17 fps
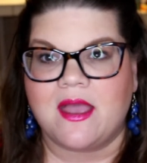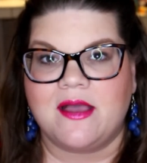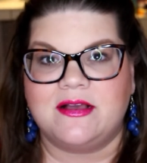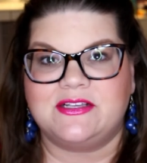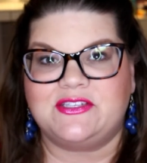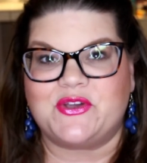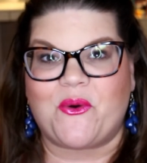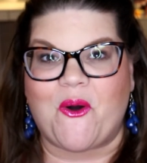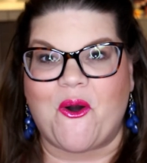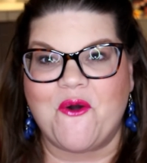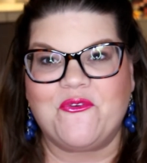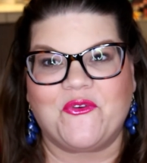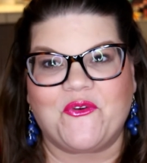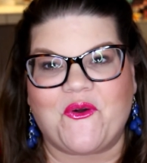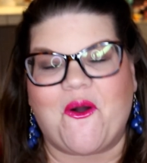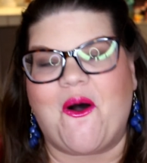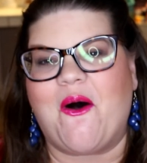So
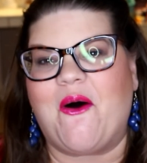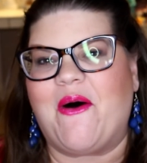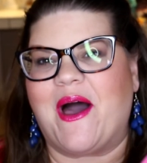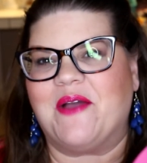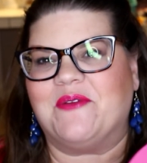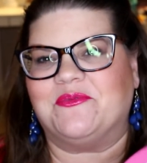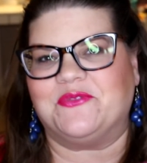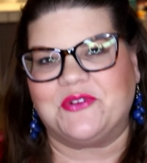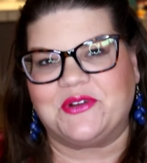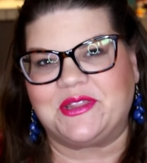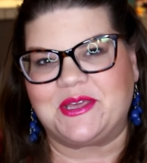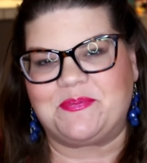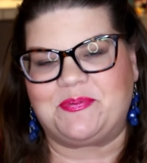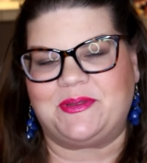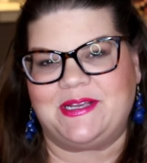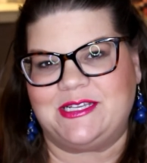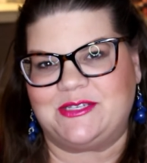overall, I'm really
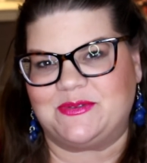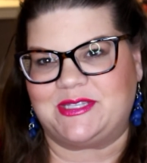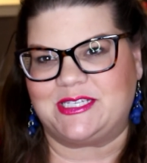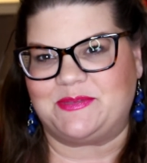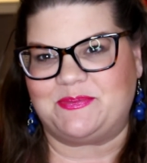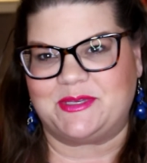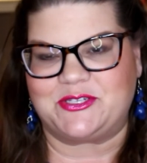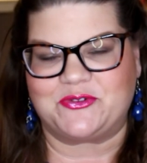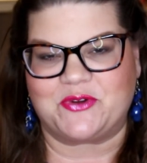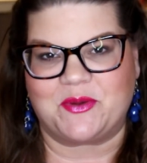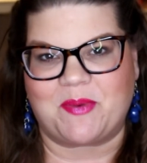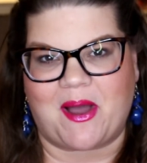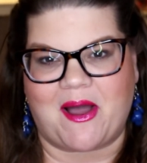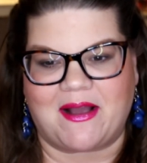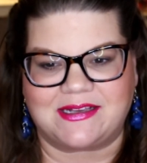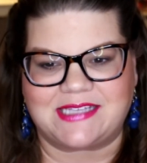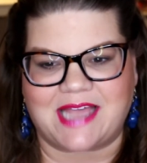pleased with this mystery
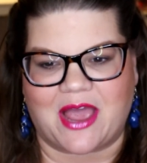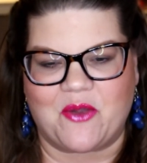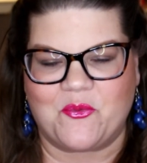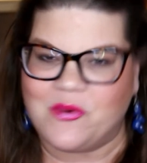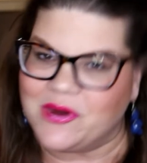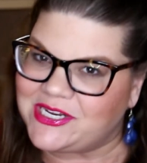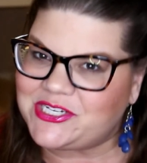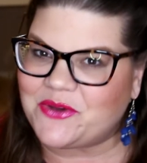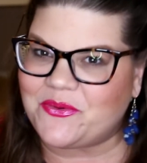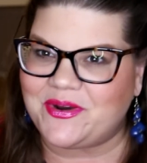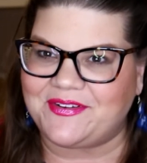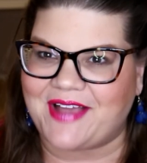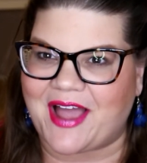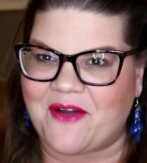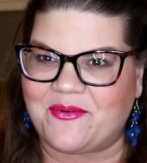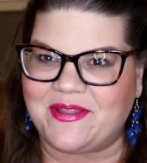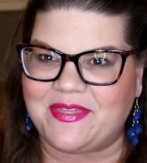box. I wish I would have
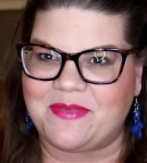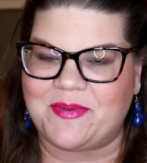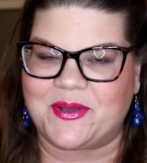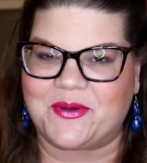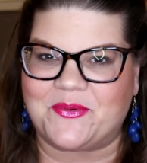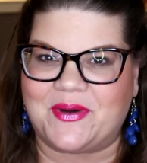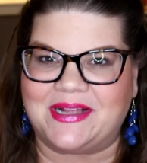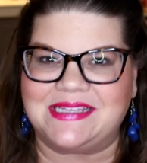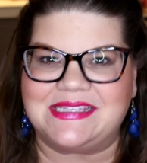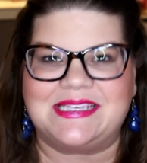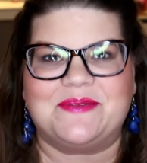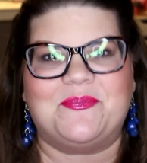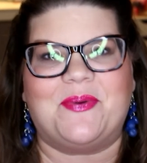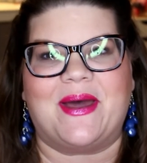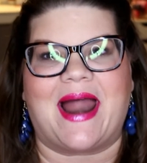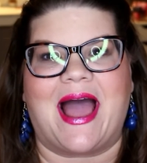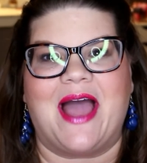got one of the big ones,
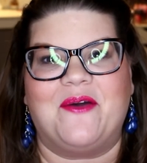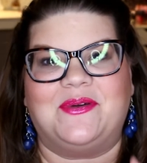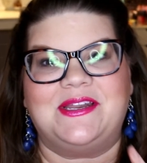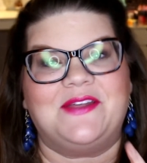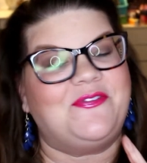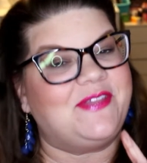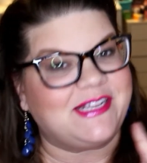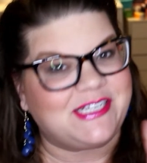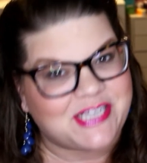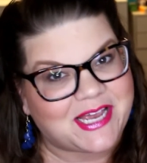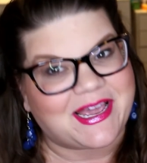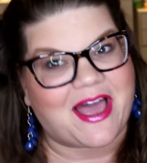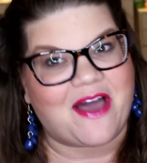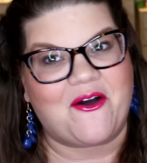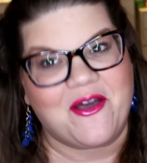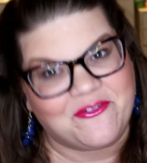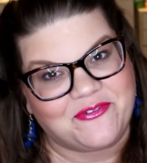but I will definitely check
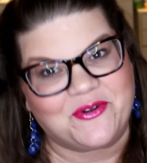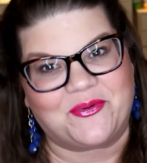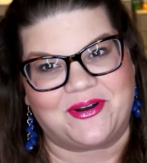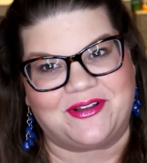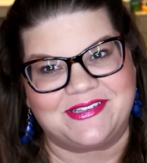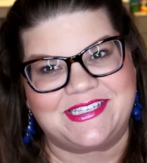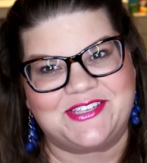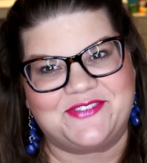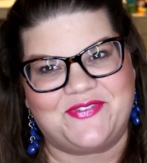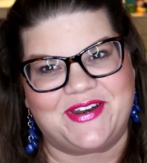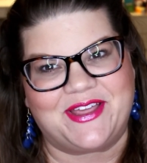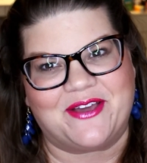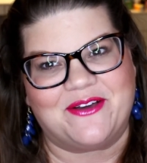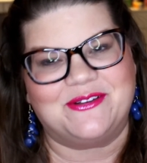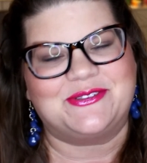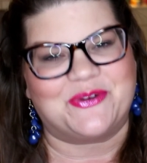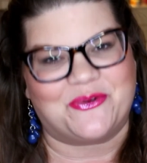out everyone else's
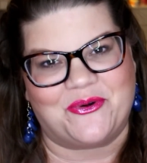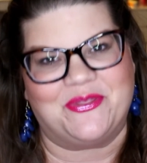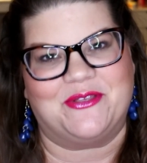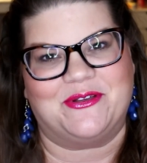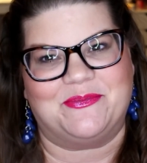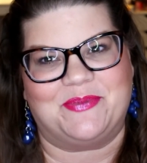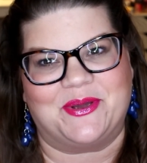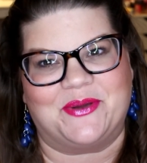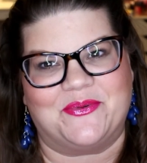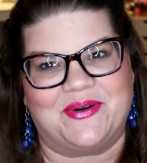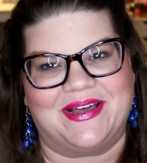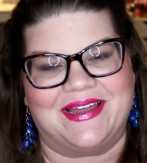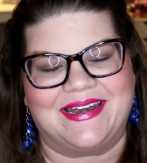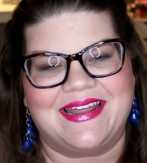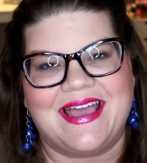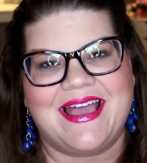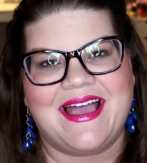videos on the big
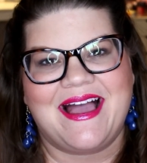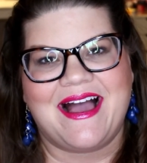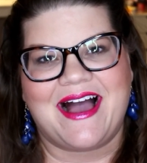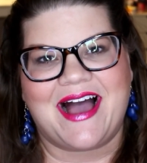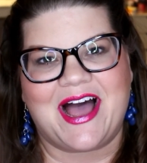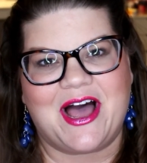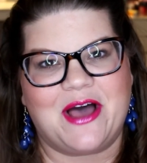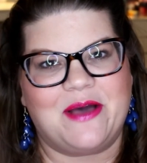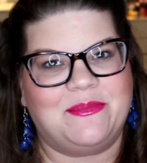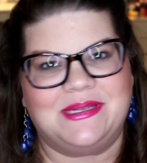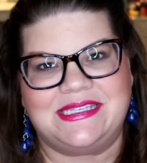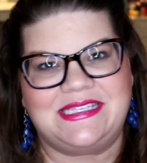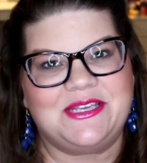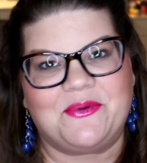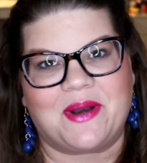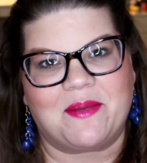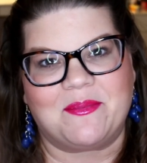one and
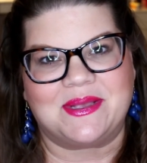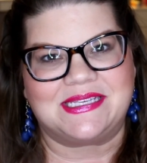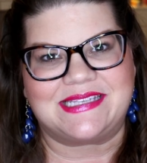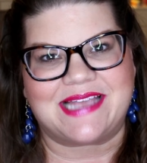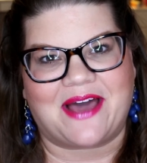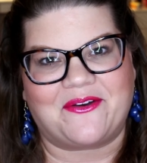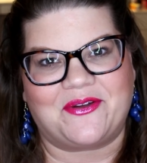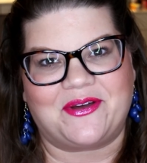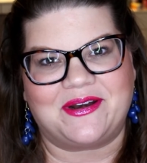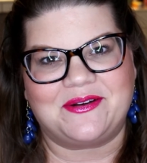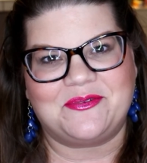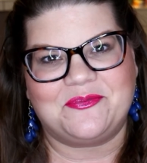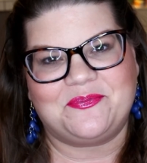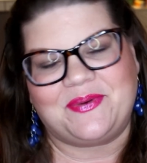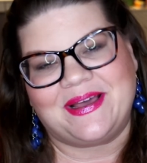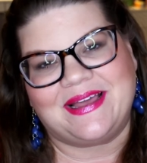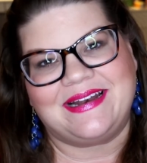see what I missed out on.
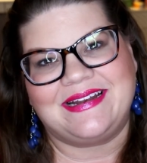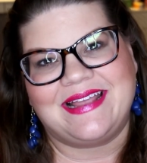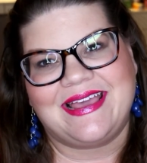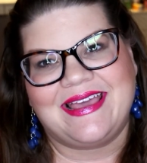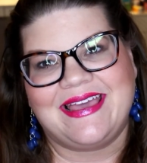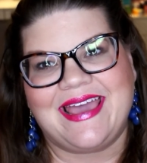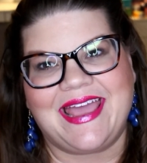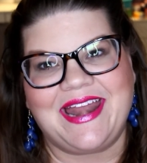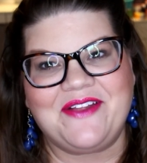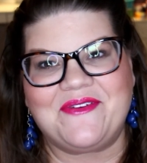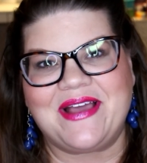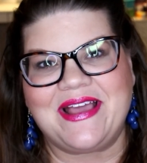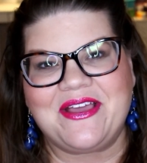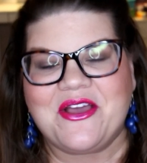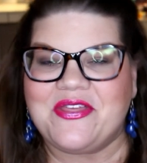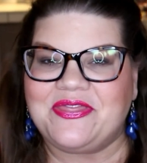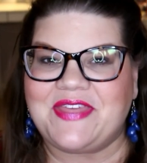But
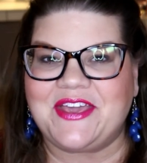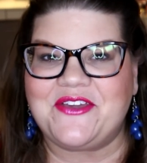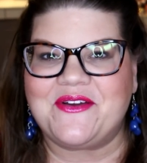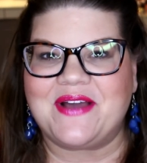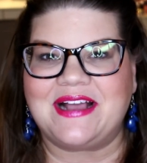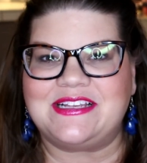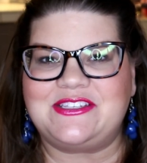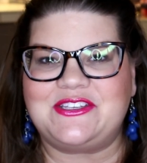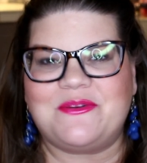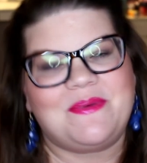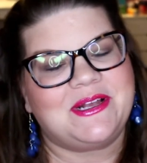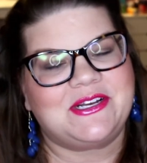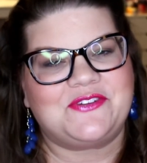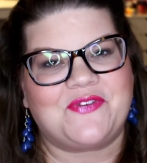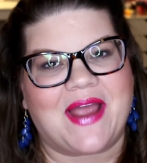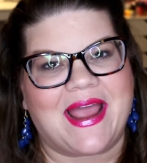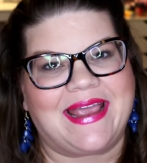anyway, thank you guys so
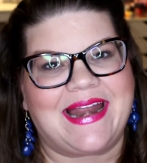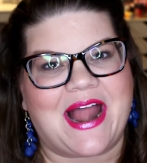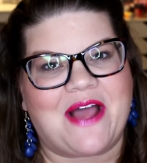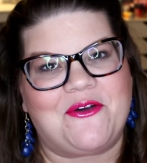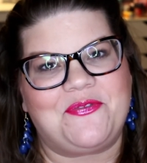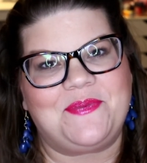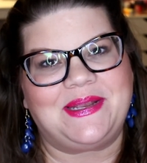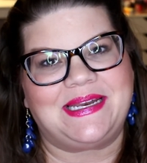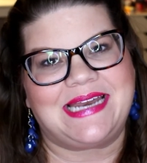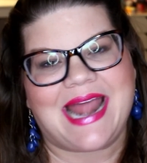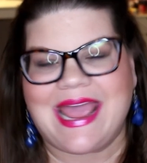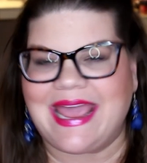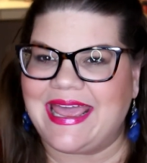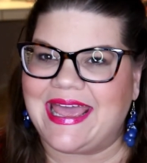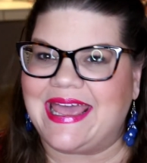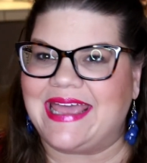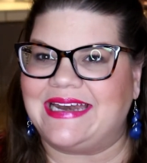much for hanging out with me
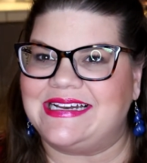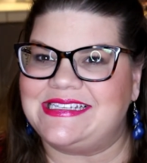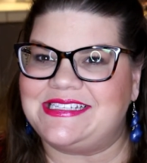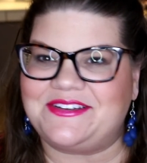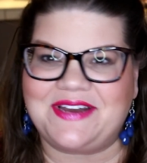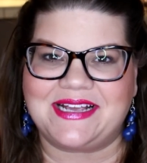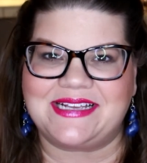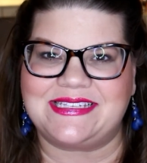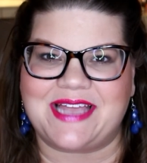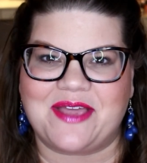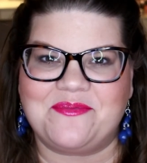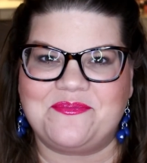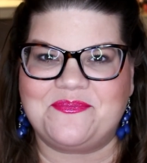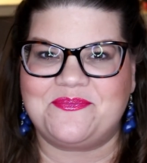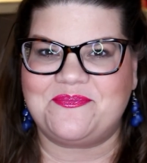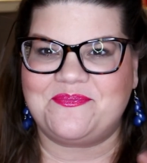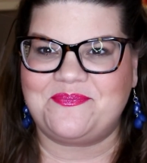today, and until next time,
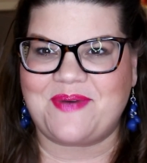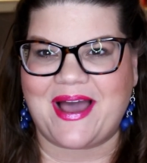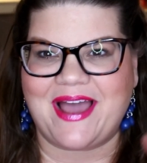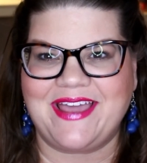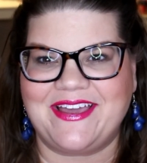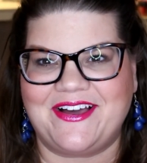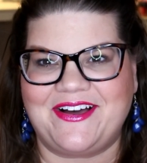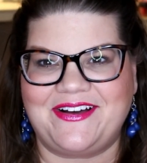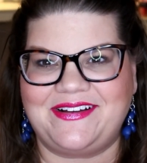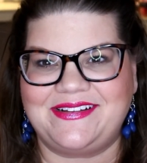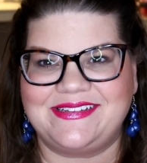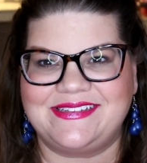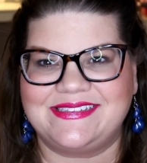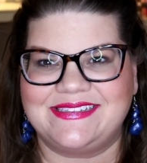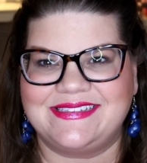bye y'all!